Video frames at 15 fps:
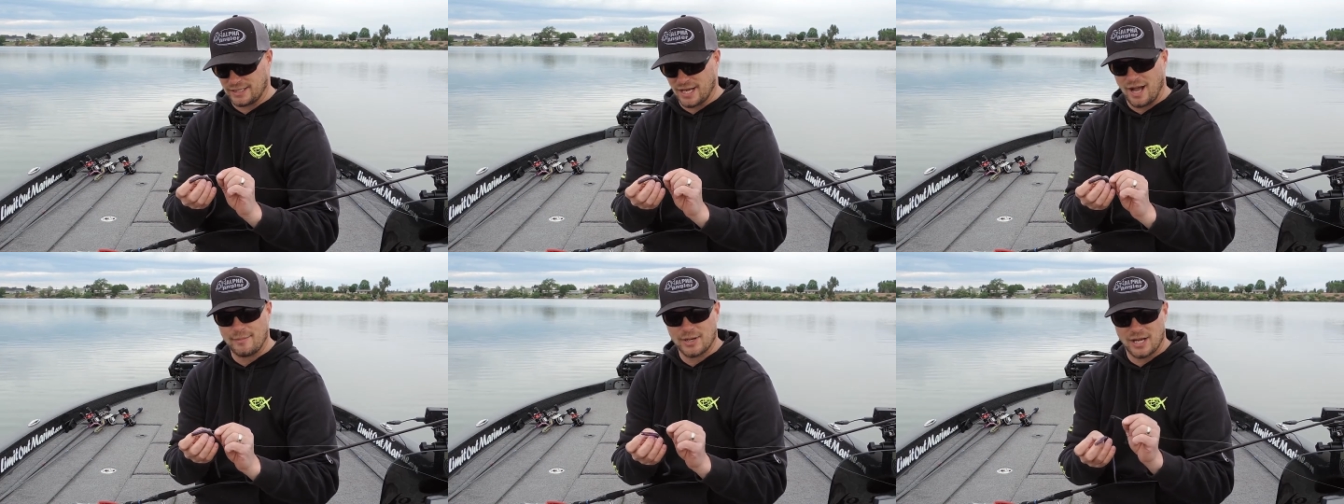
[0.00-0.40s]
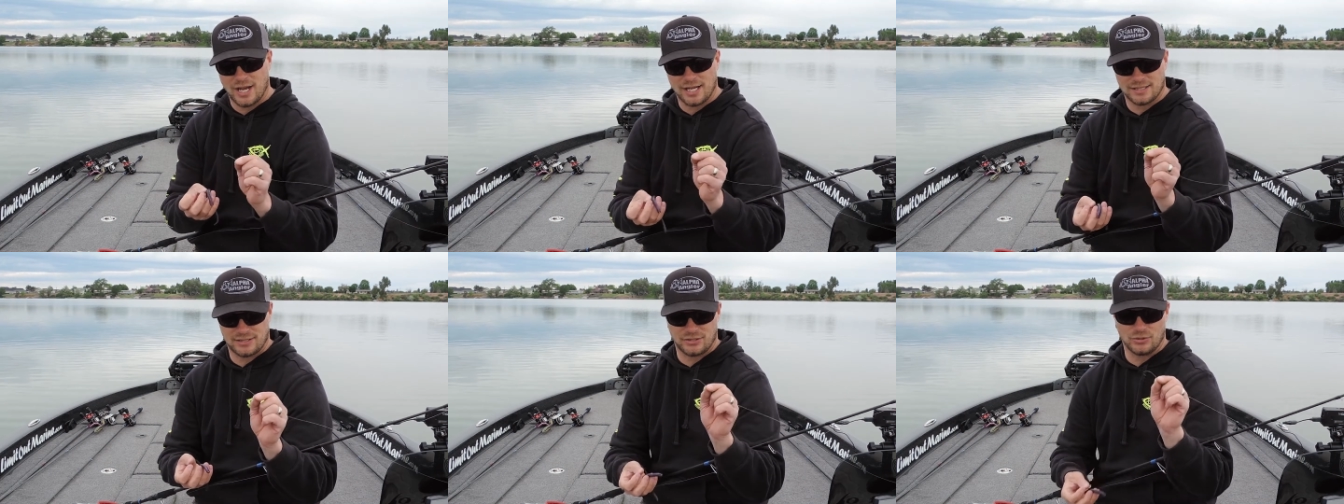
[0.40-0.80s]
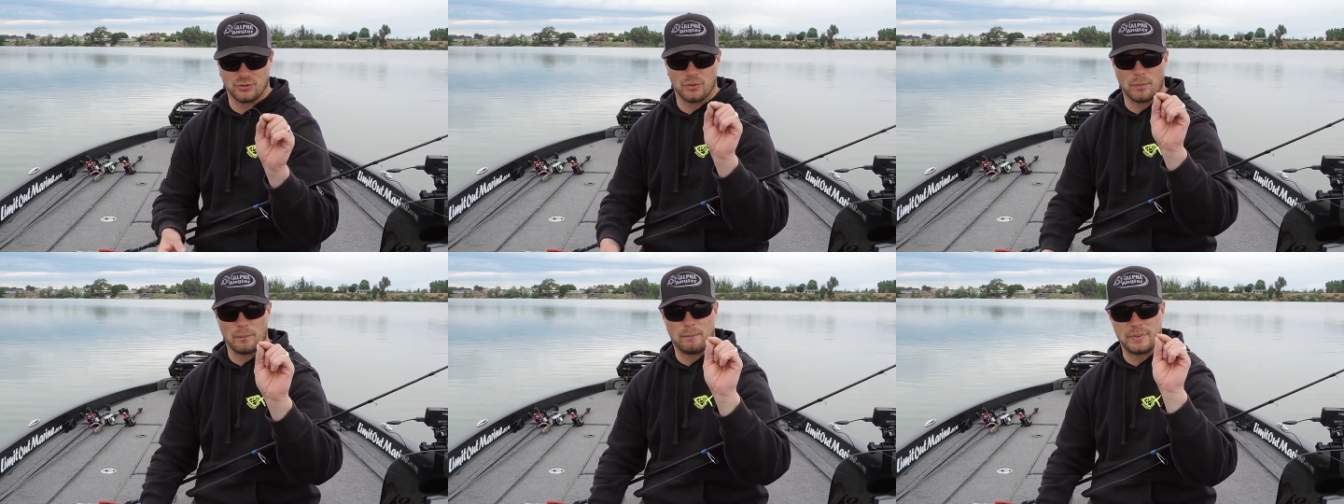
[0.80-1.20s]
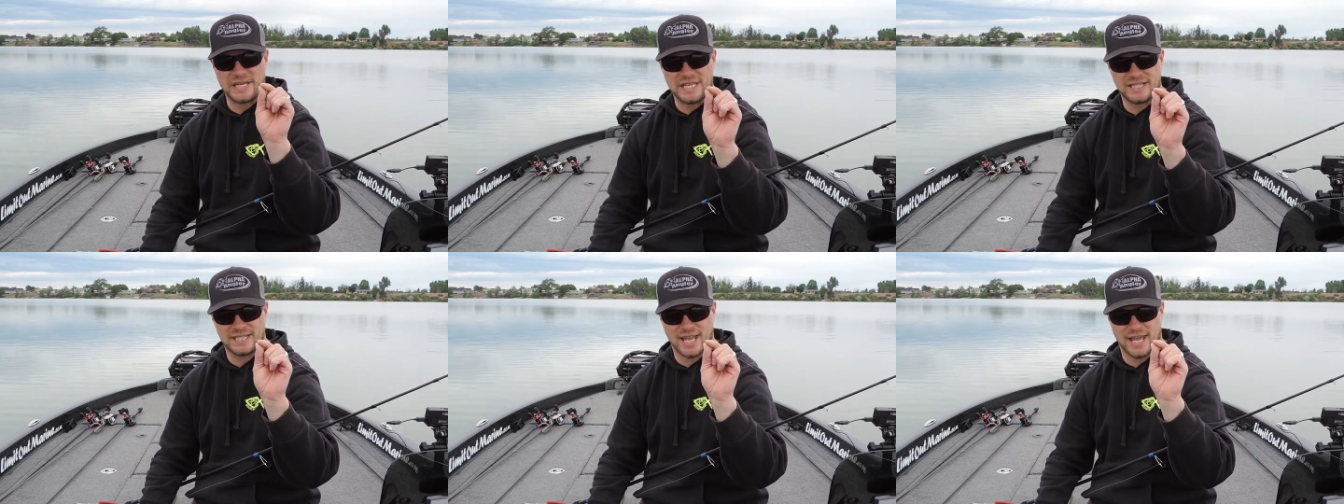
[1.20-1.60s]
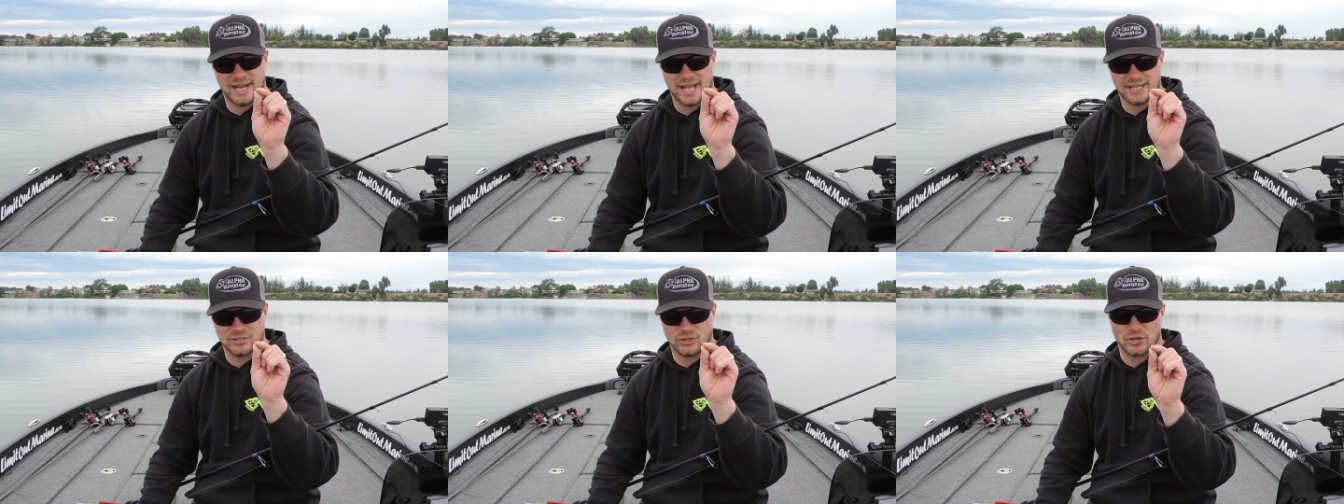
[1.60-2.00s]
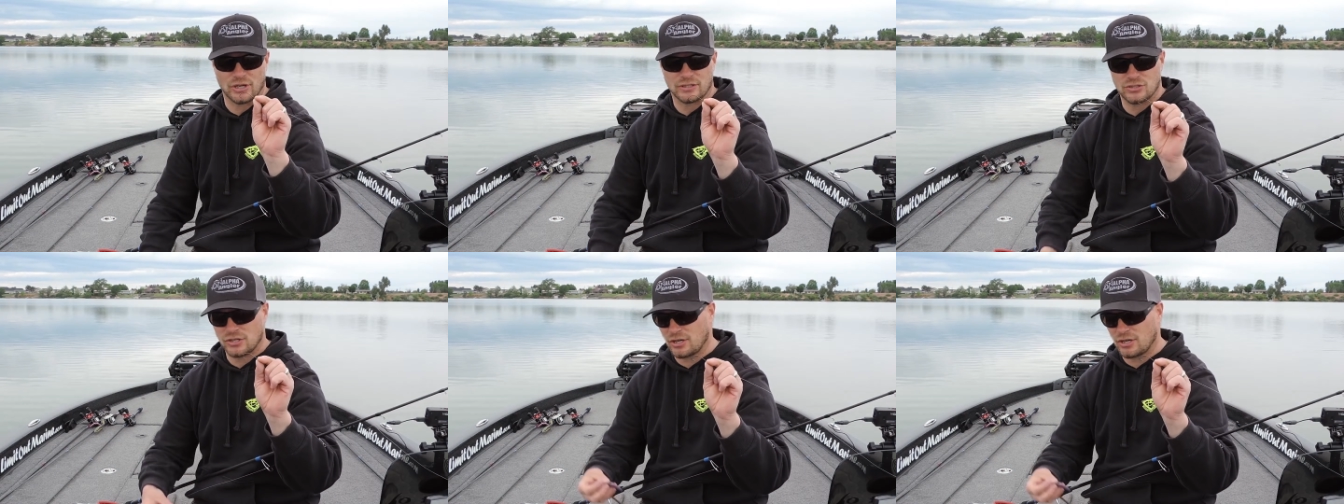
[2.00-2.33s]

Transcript: Gamakatsu B10S hooks.